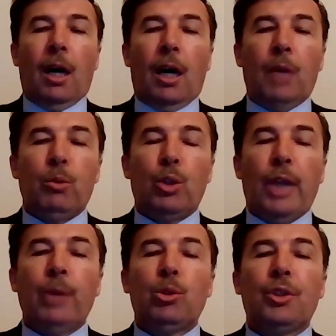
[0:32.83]
I would
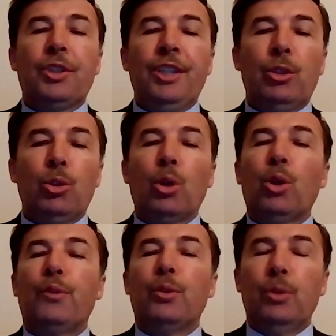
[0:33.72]
like to greet
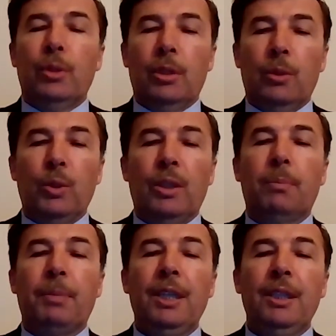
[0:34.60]
all of you with
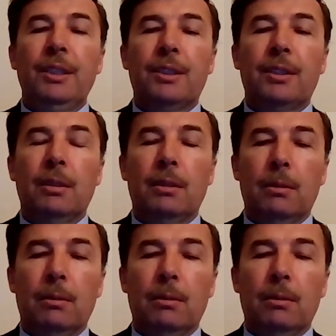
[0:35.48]
the peace,